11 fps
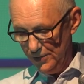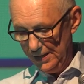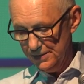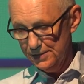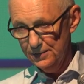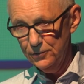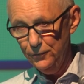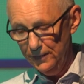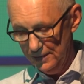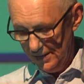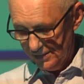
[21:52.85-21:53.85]
Brexit over
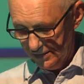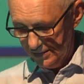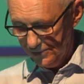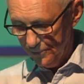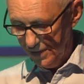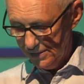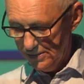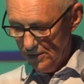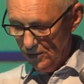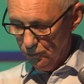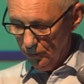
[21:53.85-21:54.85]
the next six months
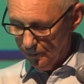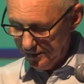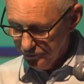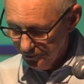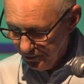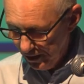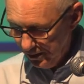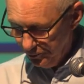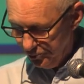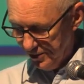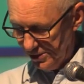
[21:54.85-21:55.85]
will be to pile
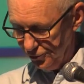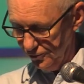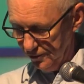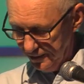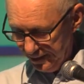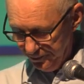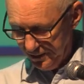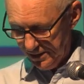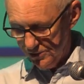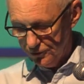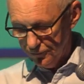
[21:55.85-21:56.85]
pressure on
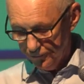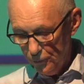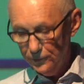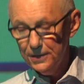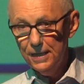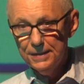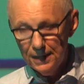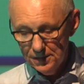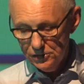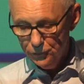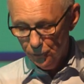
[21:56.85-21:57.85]
MPs to vote
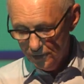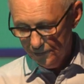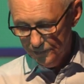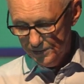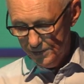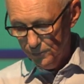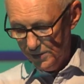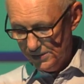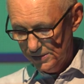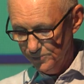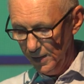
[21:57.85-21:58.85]
against whatever deal
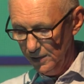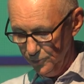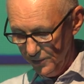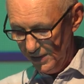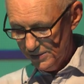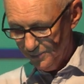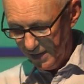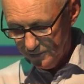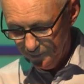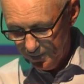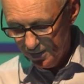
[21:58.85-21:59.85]
Mrs May brings
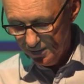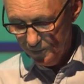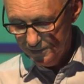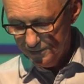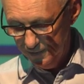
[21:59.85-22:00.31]
back to Parliament